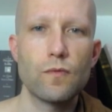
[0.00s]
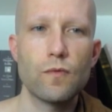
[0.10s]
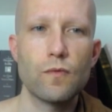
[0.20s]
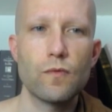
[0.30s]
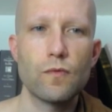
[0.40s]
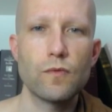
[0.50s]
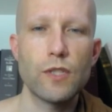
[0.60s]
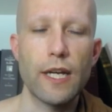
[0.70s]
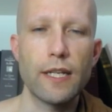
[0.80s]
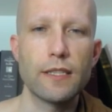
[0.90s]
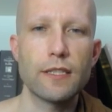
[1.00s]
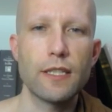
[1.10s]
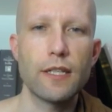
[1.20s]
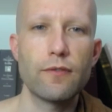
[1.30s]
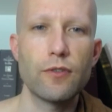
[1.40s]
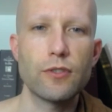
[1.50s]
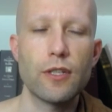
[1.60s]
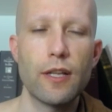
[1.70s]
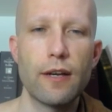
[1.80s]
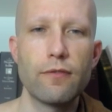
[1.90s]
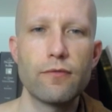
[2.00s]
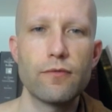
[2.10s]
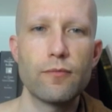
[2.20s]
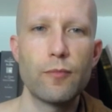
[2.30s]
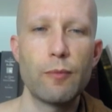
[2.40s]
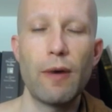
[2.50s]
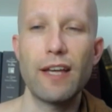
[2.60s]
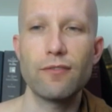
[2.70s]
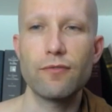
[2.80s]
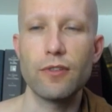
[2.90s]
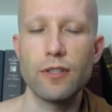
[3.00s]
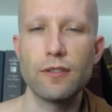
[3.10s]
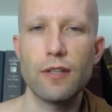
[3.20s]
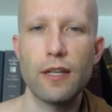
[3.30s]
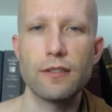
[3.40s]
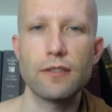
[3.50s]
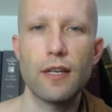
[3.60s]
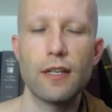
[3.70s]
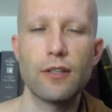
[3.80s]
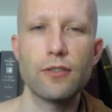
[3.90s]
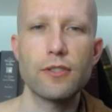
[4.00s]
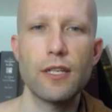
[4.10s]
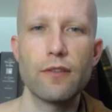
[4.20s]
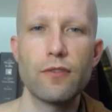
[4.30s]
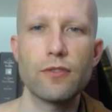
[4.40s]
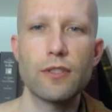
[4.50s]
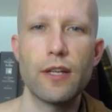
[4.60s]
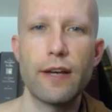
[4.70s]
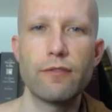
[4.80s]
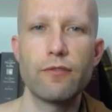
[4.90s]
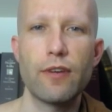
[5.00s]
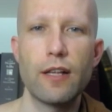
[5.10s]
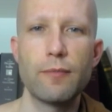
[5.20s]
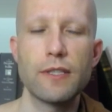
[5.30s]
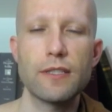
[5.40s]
check and see if you still have, be mindful and you'll see if you still have defilements left.